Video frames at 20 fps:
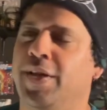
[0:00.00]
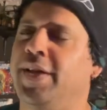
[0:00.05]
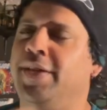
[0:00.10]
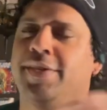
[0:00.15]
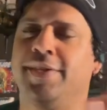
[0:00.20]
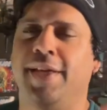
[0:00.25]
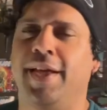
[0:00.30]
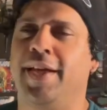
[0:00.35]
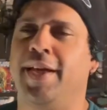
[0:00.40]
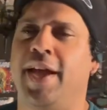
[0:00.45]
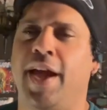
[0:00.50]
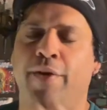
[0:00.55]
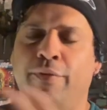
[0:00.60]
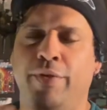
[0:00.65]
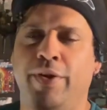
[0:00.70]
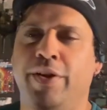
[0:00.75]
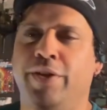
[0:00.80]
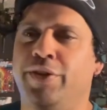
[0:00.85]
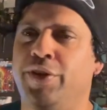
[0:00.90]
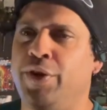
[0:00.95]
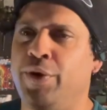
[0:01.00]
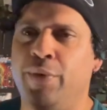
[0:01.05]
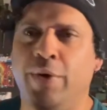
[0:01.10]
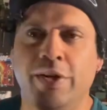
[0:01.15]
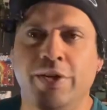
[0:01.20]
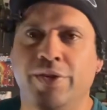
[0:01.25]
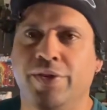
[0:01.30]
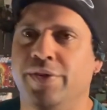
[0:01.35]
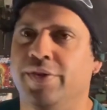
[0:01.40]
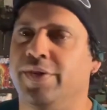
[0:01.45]
it's like every two
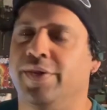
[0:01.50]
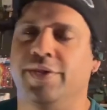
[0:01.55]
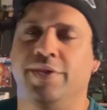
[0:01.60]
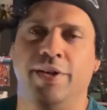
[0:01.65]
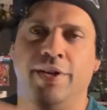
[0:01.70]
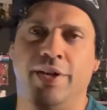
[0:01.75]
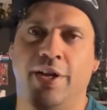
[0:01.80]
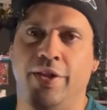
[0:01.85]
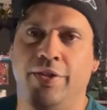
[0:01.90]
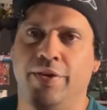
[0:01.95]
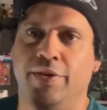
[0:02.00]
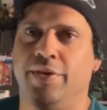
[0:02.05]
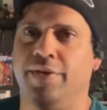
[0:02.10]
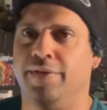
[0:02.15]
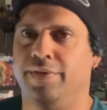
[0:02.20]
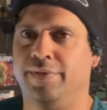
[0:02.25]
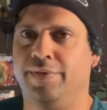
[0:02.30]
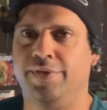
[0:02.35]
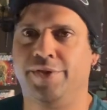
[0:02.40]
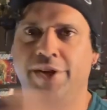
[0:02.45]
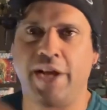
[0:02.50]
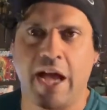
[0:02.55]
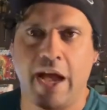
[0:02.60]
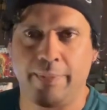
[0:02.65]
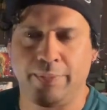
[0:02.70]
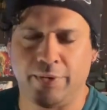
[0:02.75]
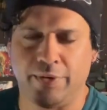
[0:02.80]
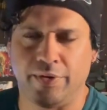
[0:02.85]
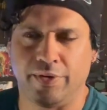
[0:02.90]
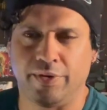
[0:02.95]
issues, it's another
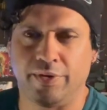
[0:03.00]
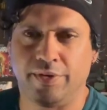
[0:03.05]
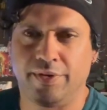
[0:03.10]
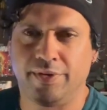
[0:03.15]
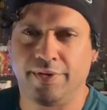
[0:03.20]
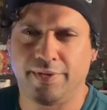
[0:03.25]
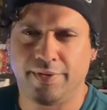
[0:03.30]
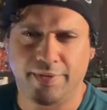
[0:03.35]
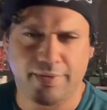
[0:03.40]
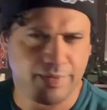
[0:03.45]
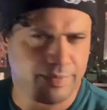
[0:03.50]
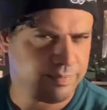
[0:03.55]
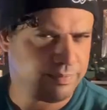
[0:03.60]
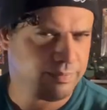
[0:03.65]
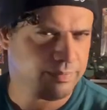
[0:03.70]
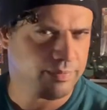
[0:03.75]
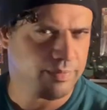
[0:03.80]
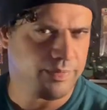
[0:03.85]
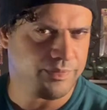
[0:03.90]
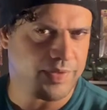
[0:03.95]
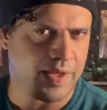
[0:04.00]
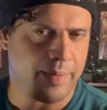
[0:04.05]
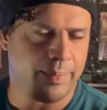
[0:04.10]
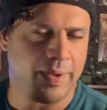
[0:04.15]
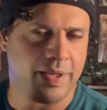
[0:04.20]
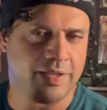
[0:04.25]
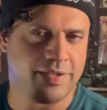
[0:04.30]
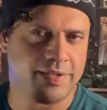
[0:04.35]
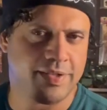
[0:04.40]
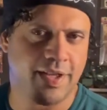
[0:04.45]
chapter, if that
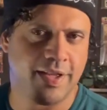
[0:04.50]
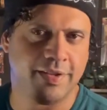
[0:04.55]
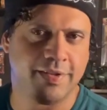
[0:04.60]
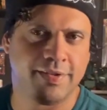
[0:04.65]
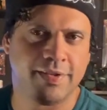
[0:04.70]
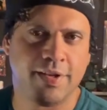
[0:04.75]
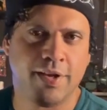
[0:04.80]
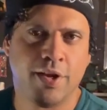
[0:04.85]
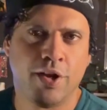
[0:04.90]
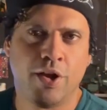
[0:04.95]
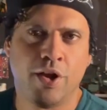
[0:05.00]
makes sense.